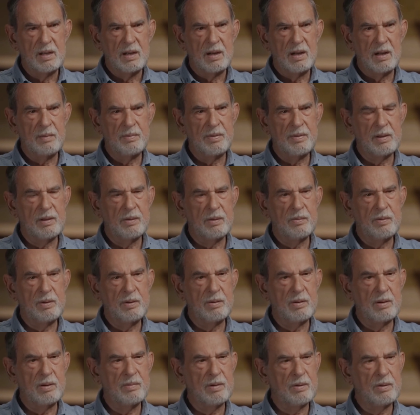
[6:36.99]
I'm thinking,
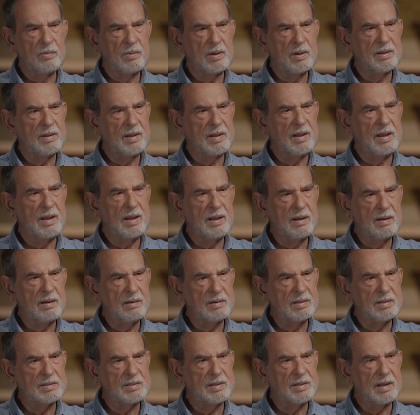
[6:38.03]
what in the hell
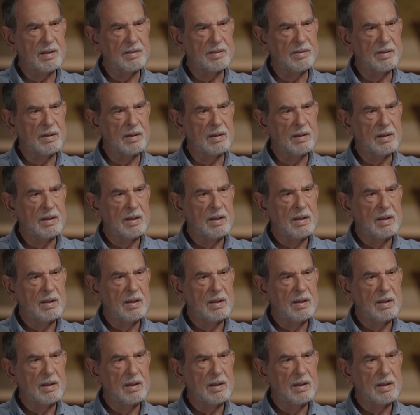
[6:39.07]
is that thing?